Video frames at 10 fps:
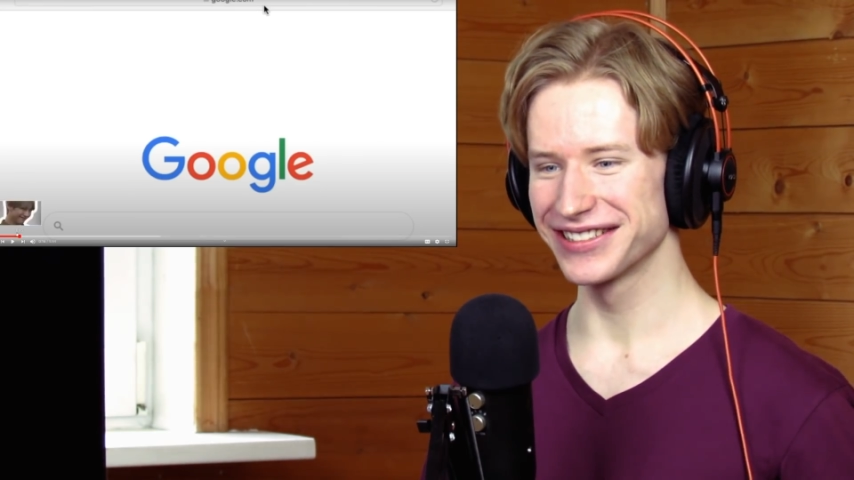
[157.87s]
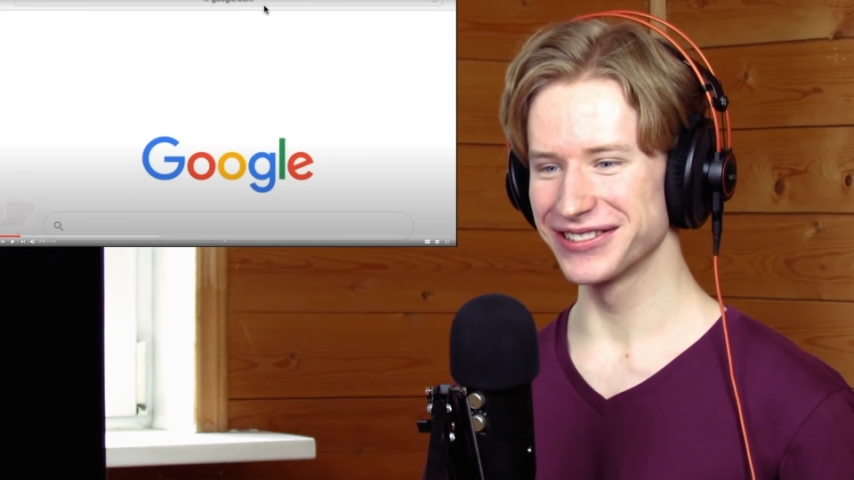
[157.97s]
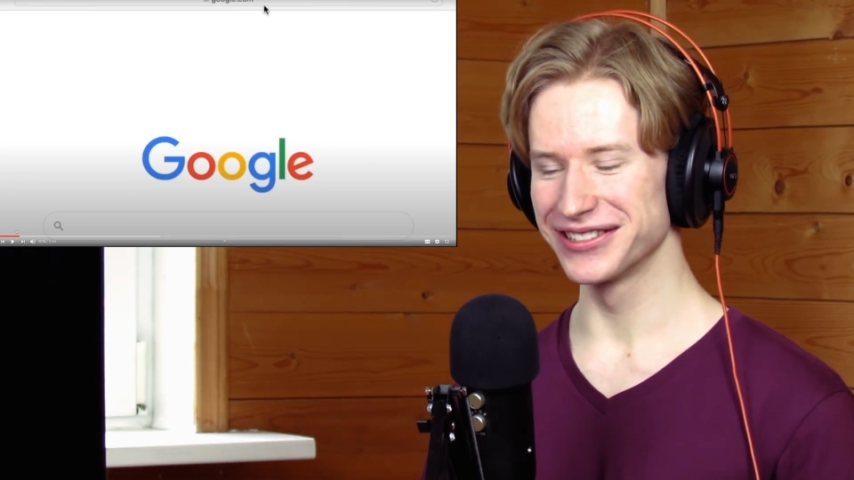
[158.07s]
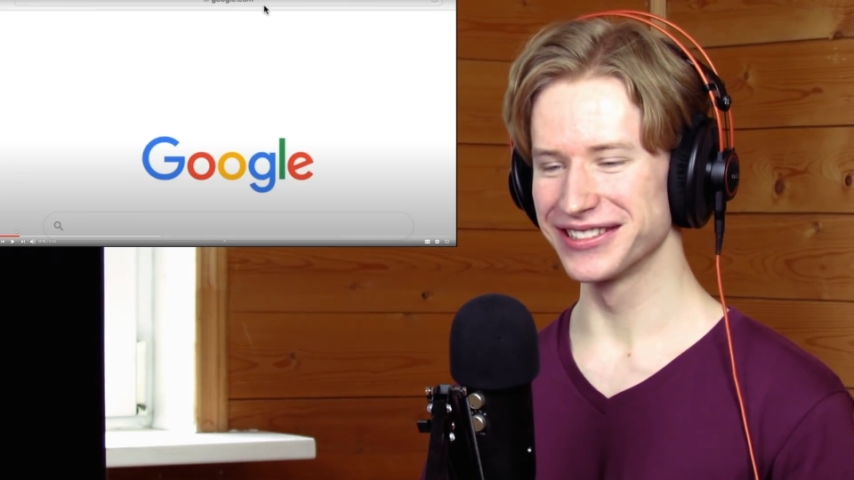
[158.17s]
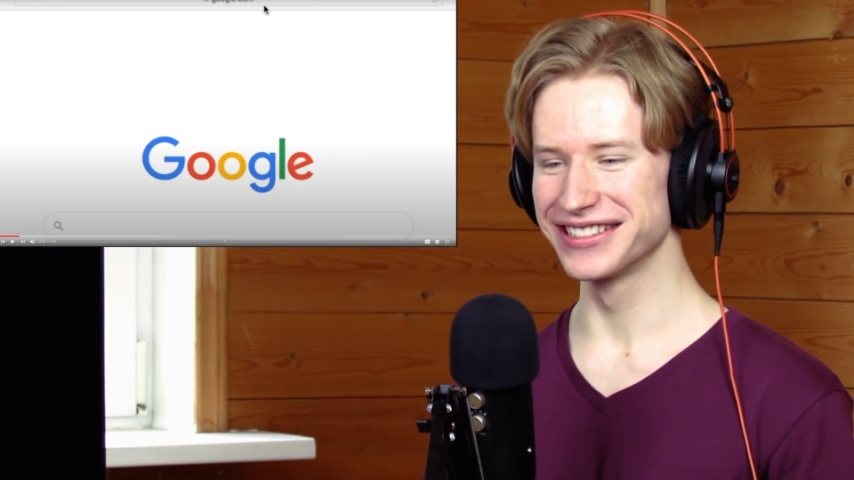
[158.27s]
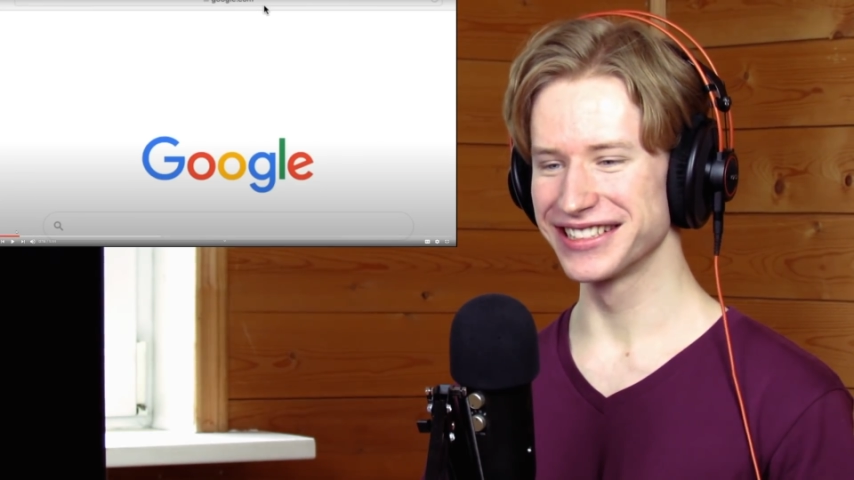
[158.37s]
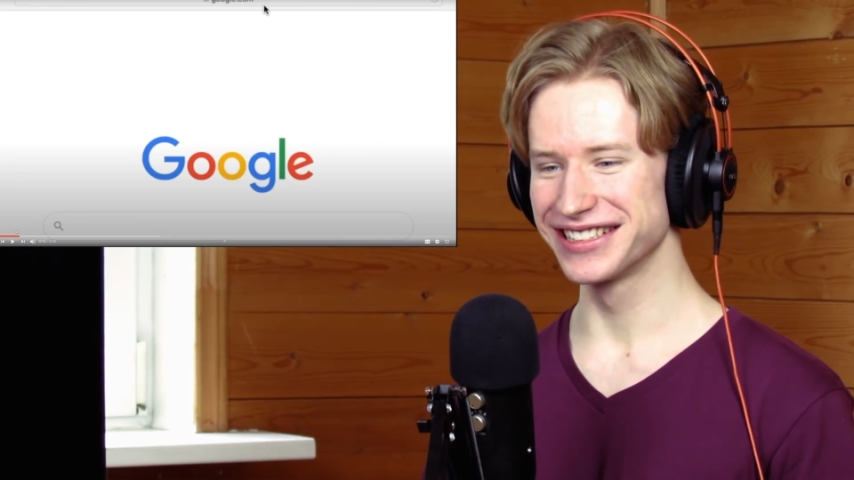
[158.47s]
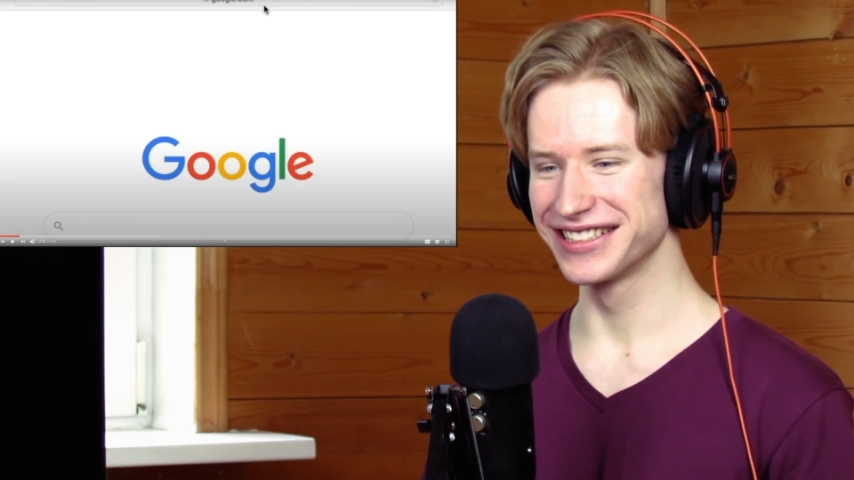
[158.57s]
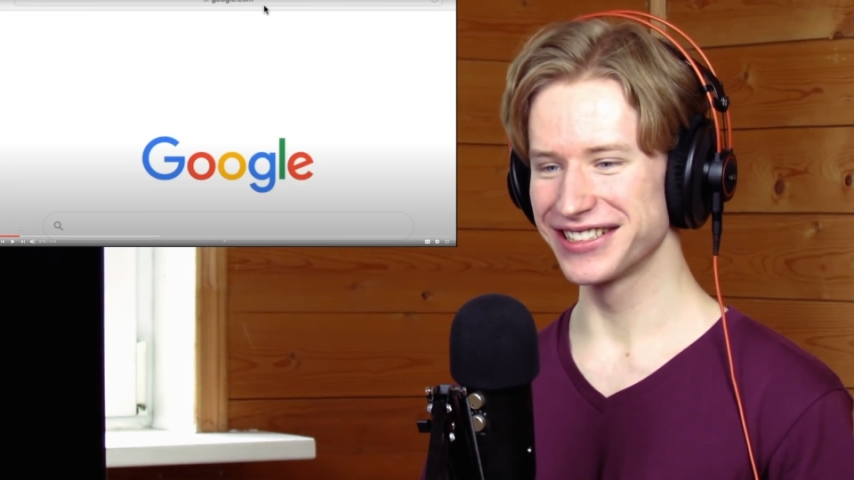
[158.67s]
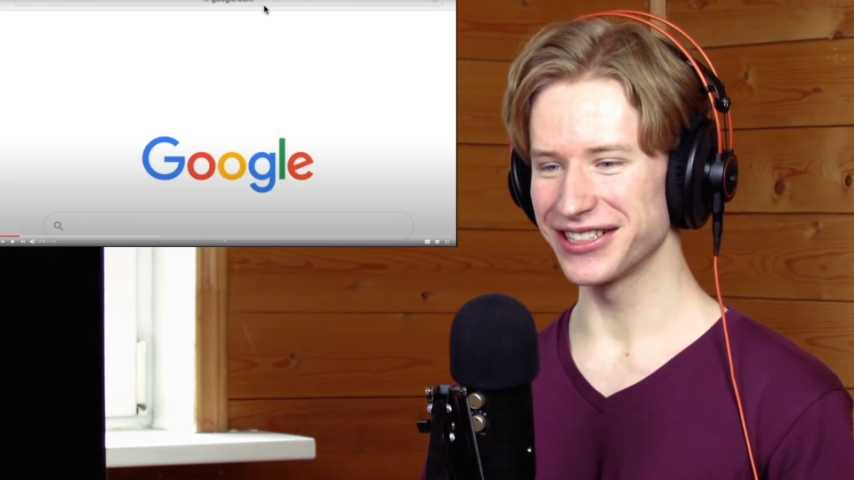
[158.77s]
cool
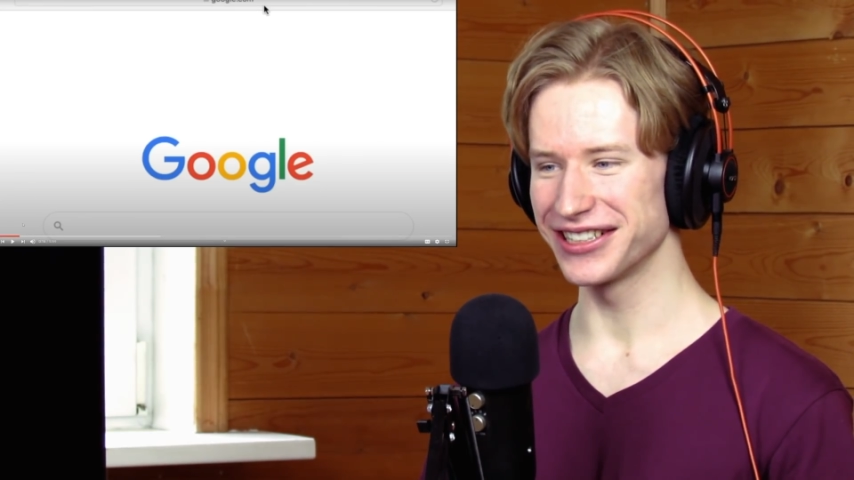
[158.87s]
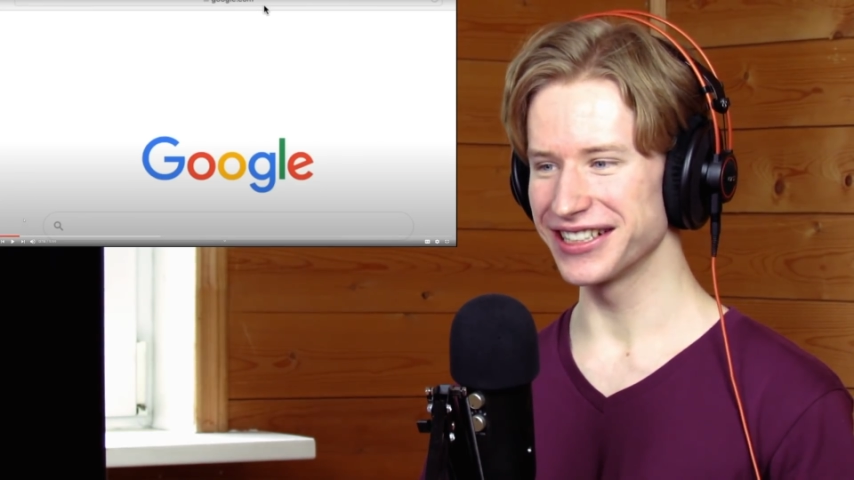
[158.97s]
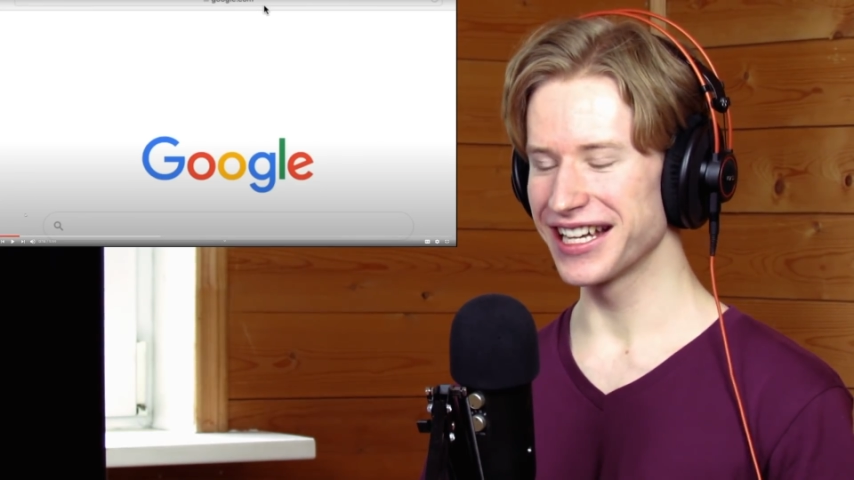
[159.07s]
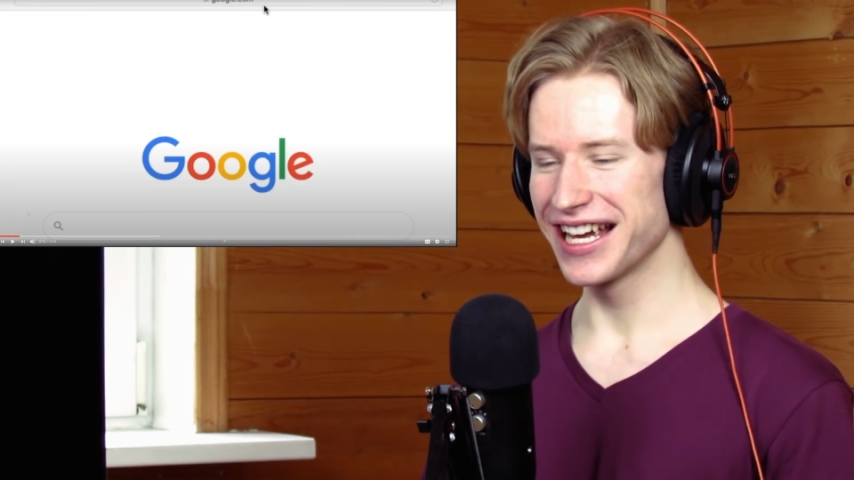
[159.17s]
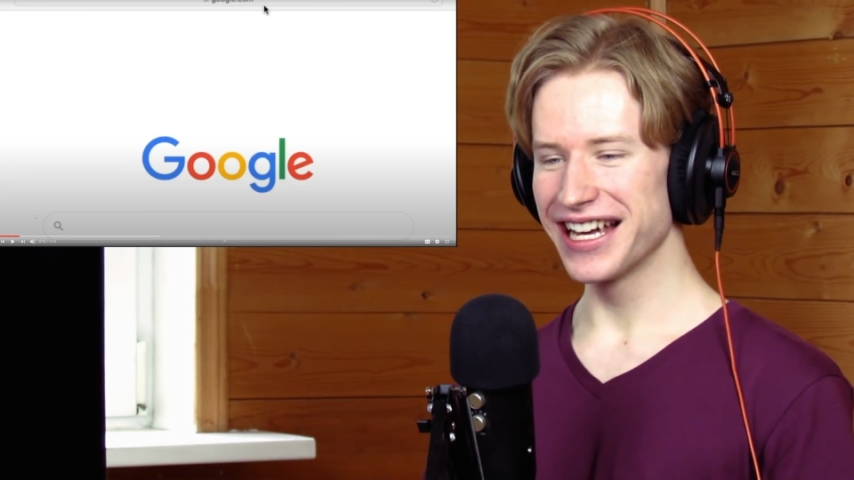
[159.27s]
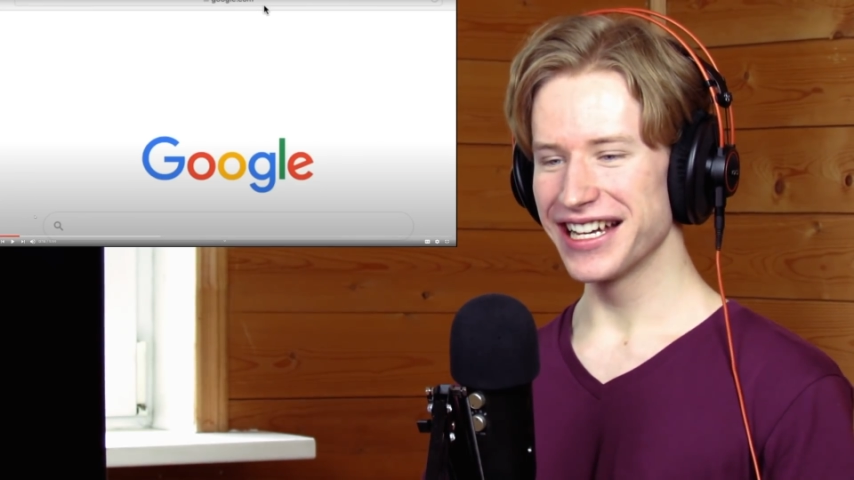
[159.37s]
shirt.